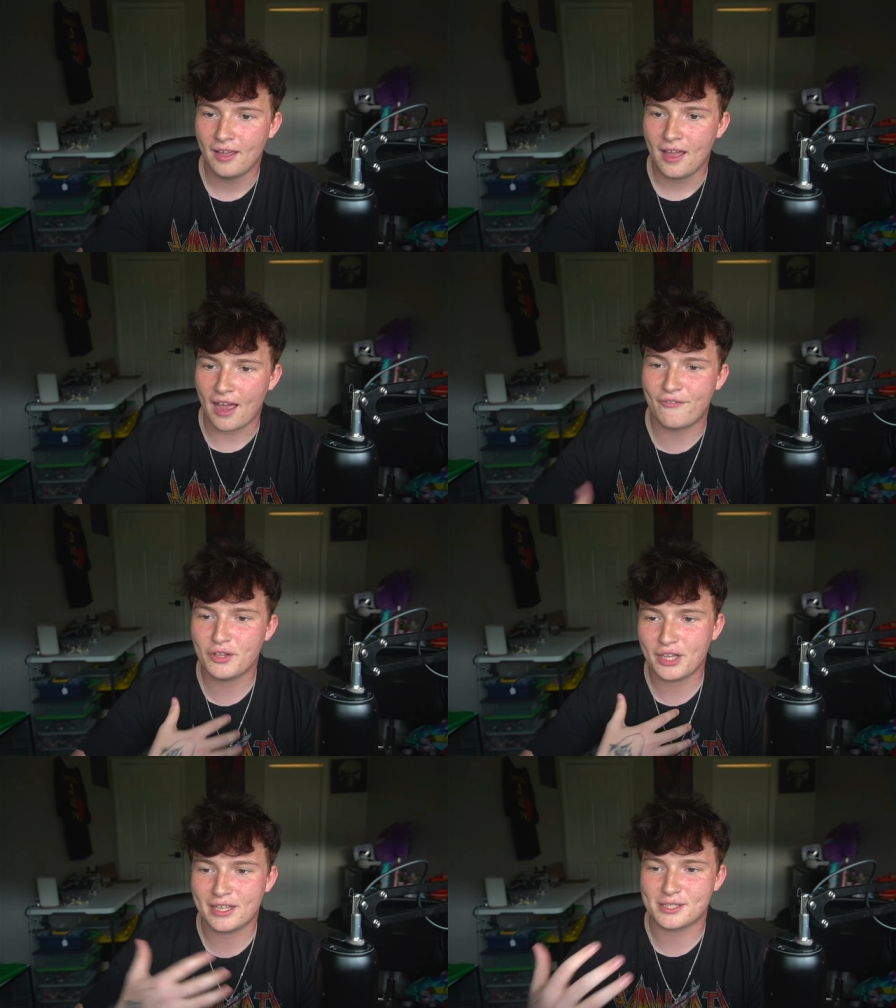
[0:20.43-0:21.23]
I feel
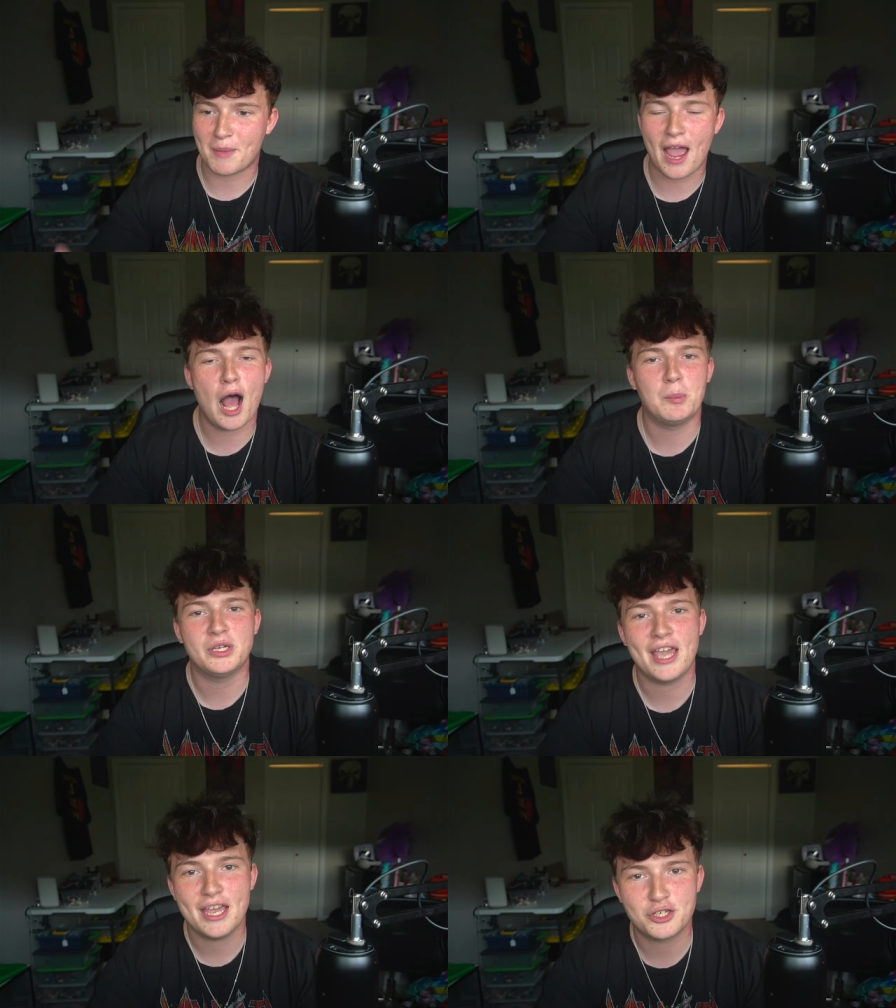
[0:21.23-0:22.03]
like it's my
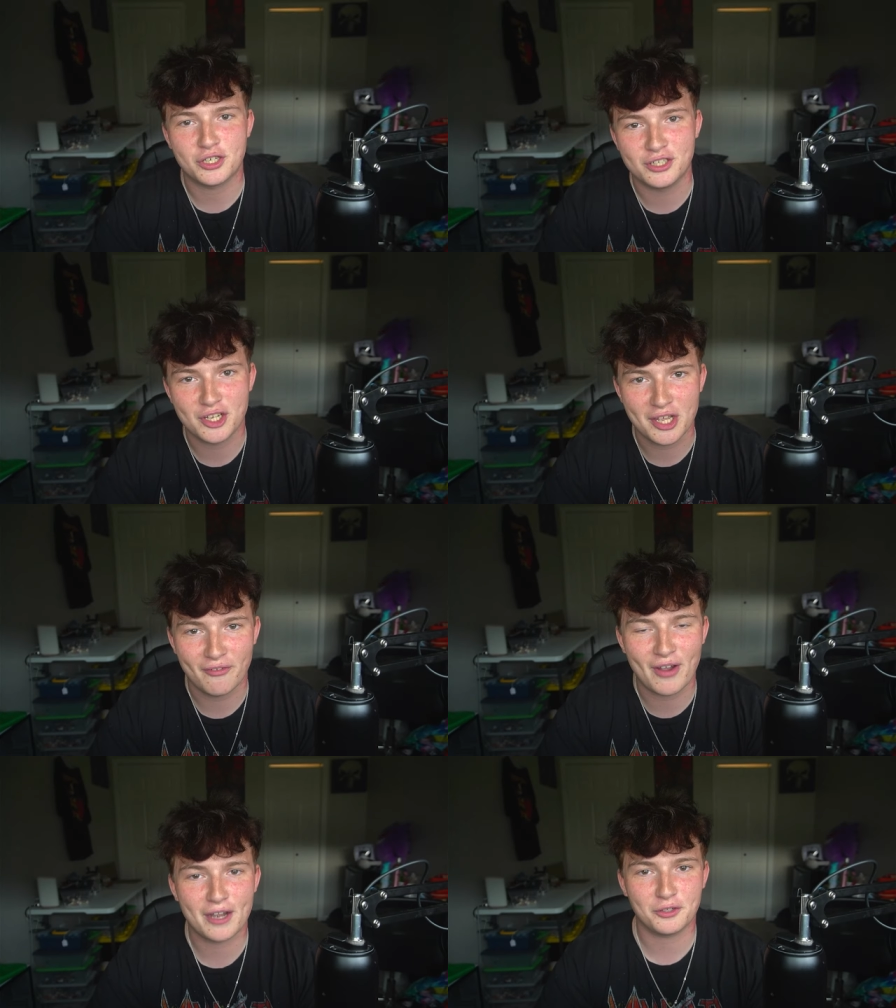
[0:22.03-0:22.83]
obligation to
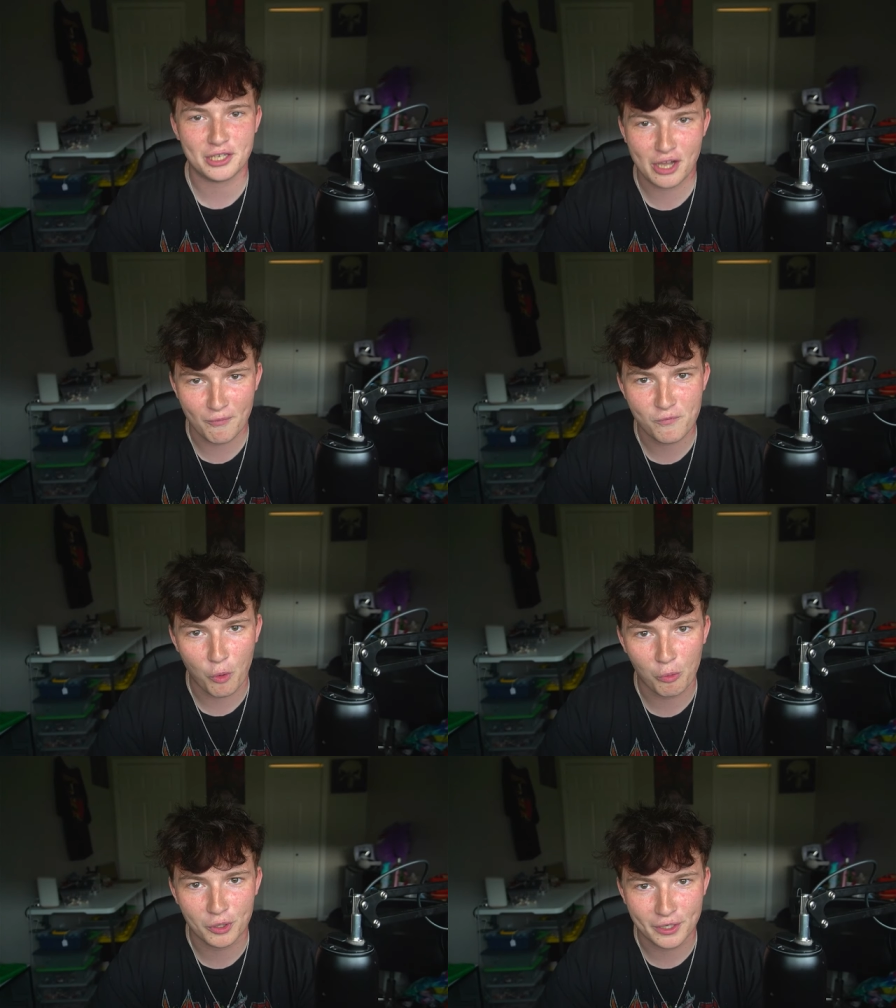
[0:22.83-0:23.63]
finally come
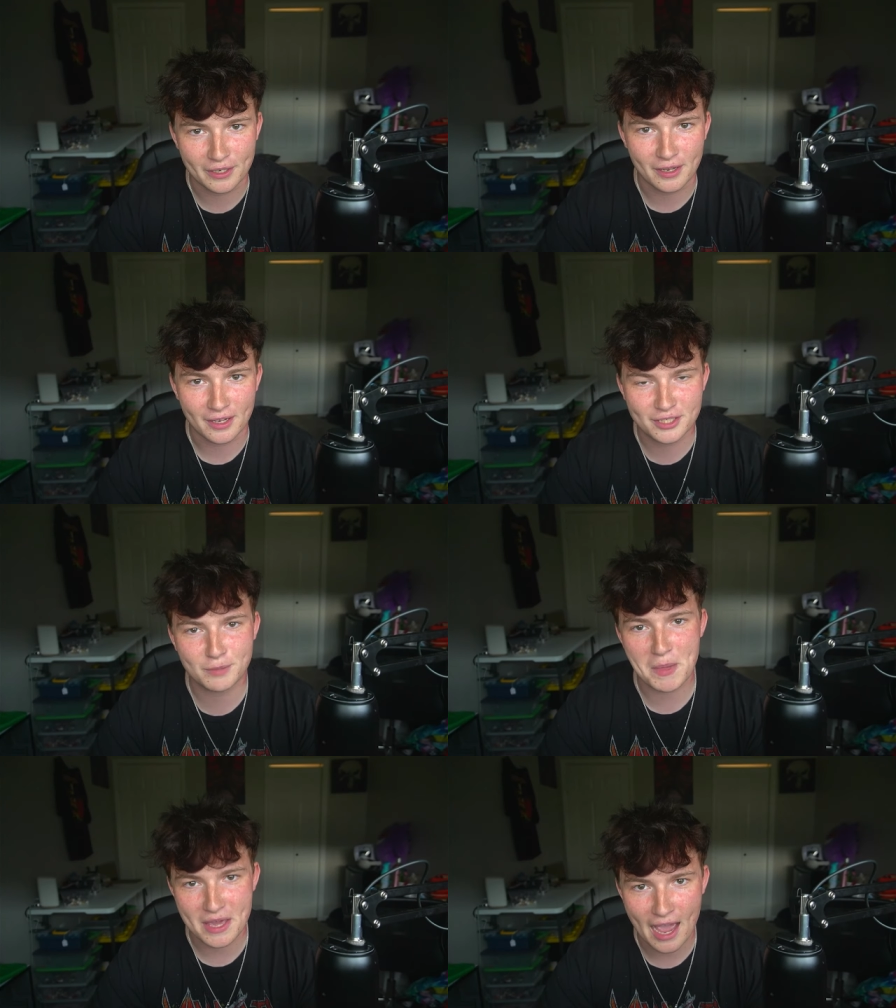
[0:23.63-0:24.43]
forward and uh,
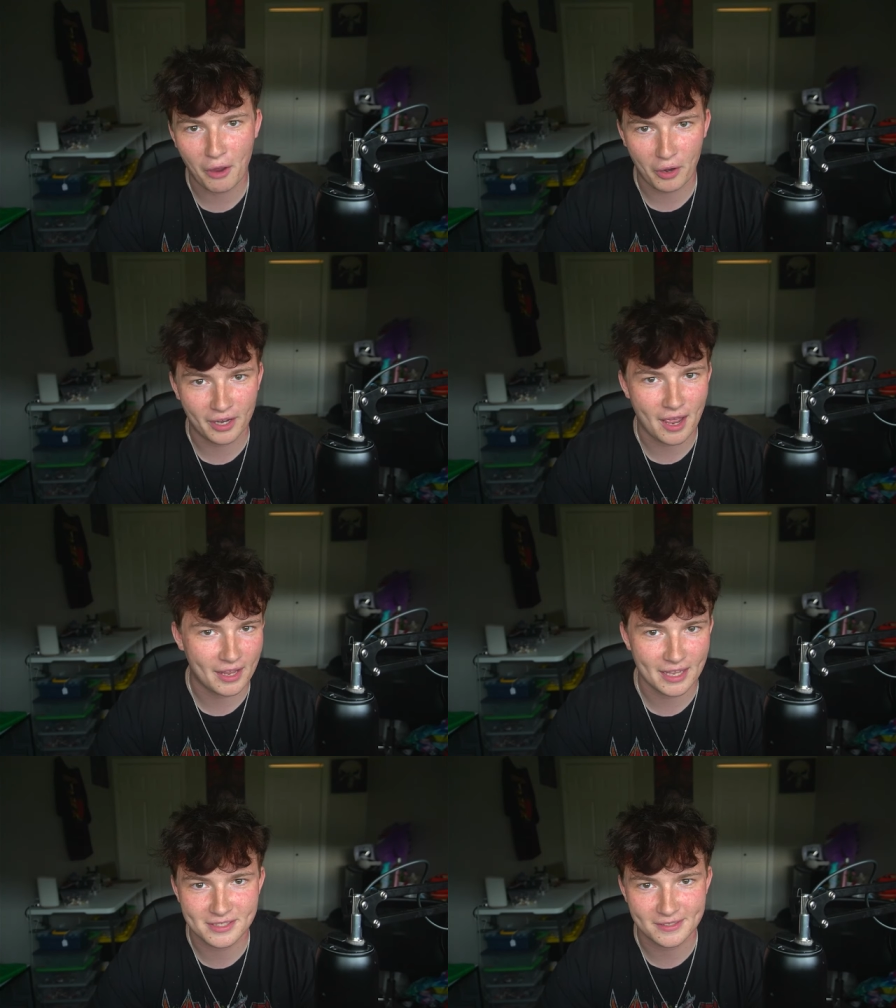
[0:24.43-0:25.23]
speak out uh,
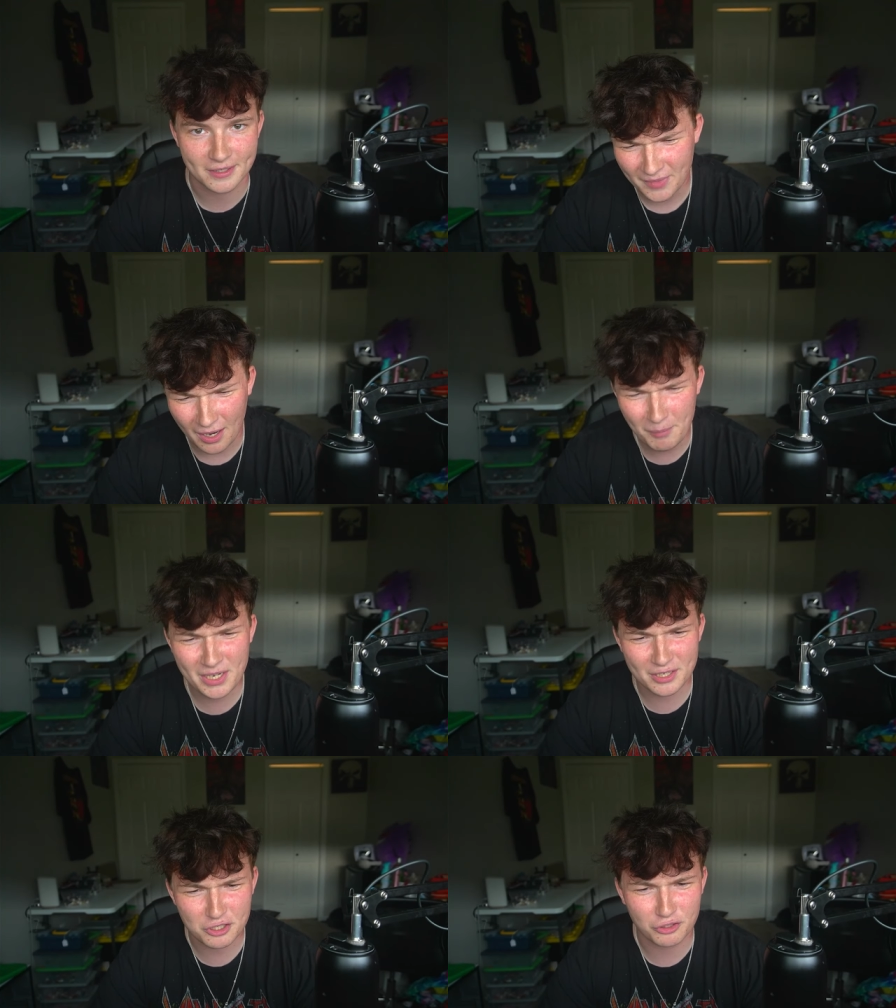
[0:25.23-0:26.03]
against this. I'm an
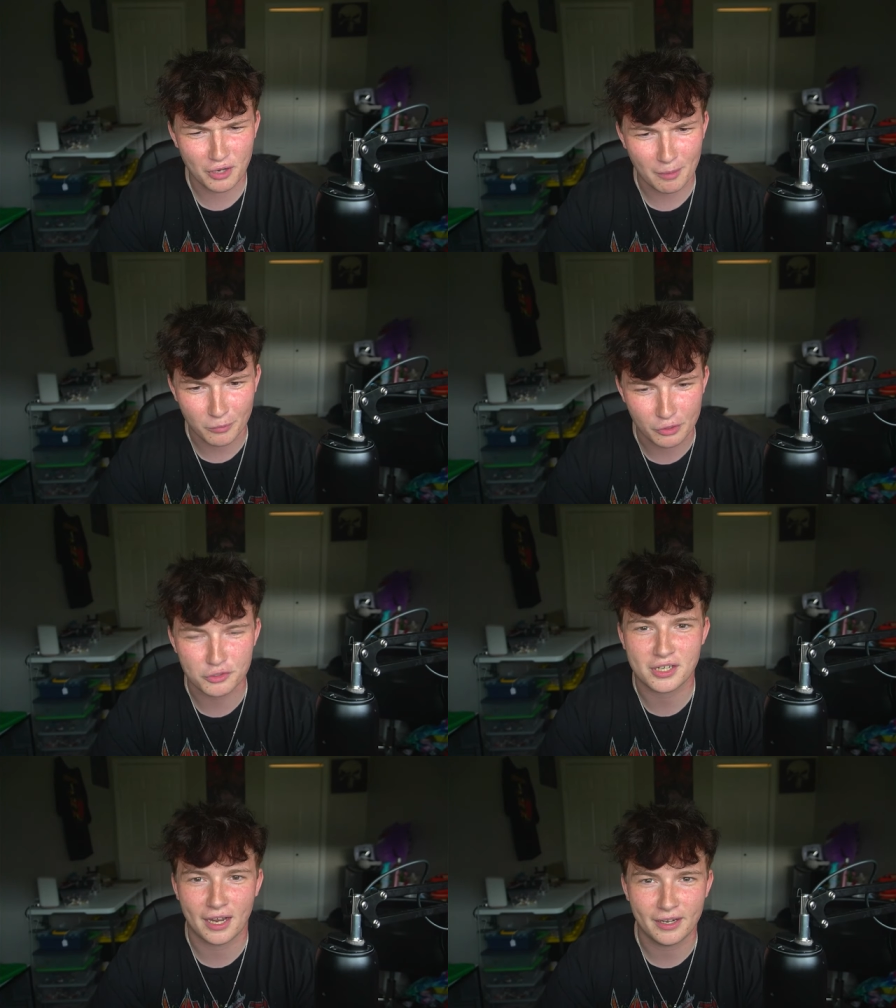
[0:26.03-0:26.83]
Instagram Reels
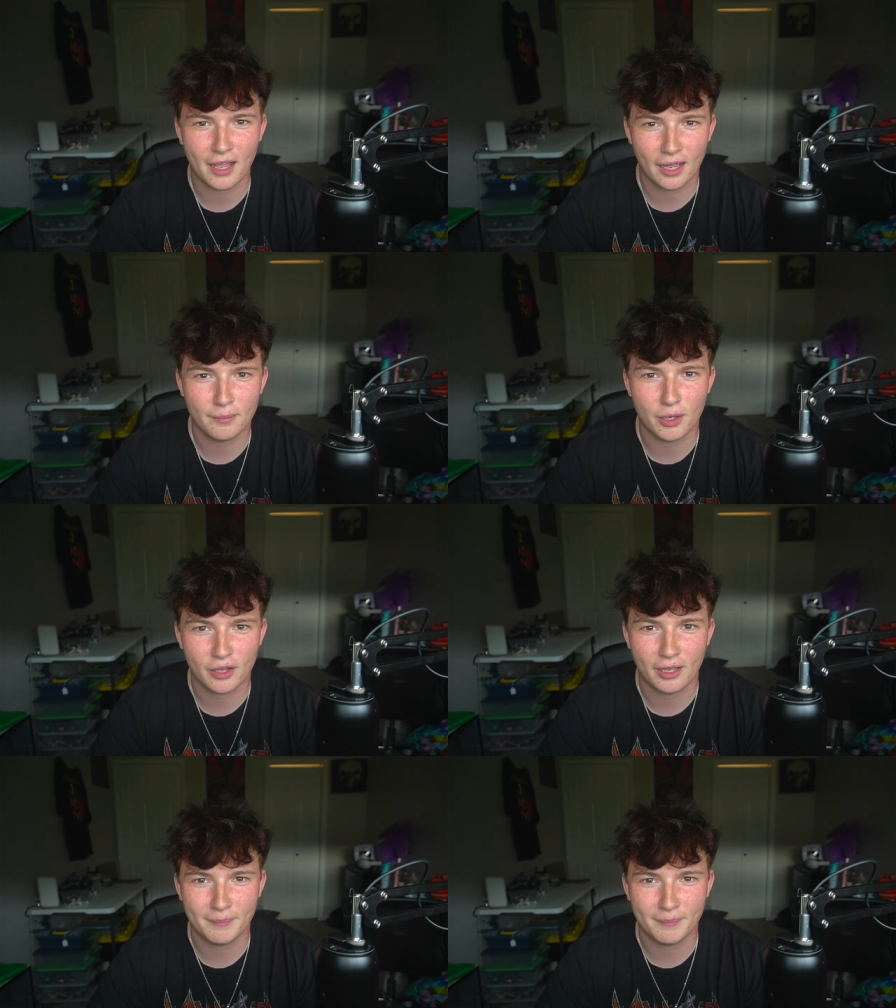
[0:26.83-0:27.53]
kind of guy, okay?